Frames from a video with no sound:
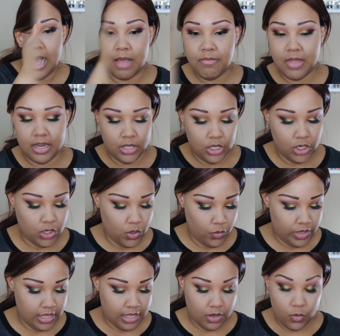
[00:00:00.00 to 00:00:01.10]
I'm then going to
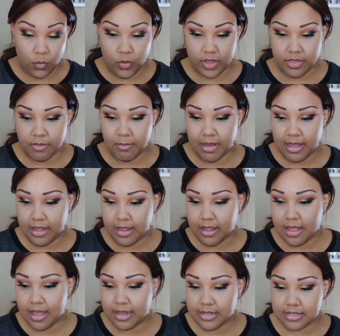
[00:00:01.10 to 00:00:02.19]
go in with
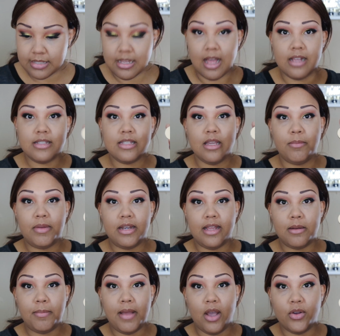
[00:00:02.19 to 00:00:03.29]
my Anastasia
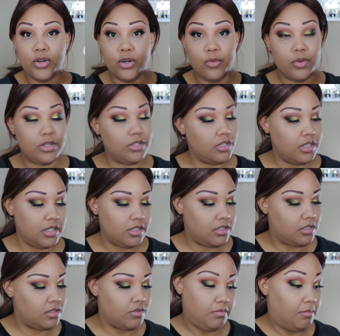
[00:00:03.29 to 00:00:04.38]
banana powder, which
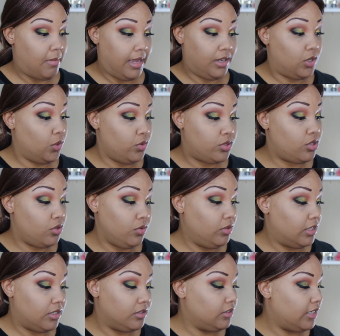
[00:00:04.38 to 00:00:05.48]
is my go-to
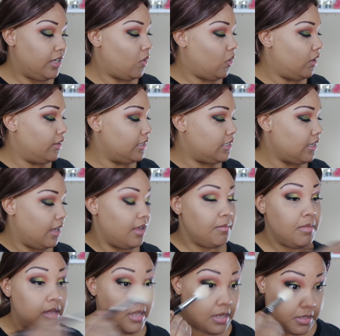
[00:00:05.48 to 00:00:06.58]
literally all the
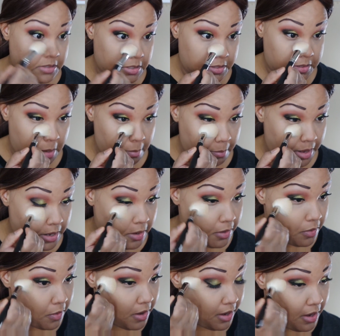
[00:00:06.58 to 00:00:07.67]
time to set my
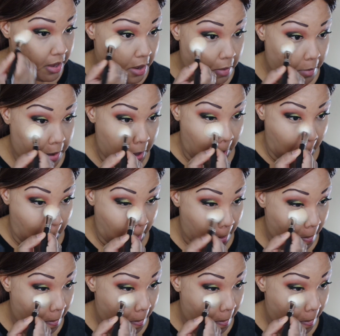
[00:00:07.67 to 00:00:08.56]
under eye area.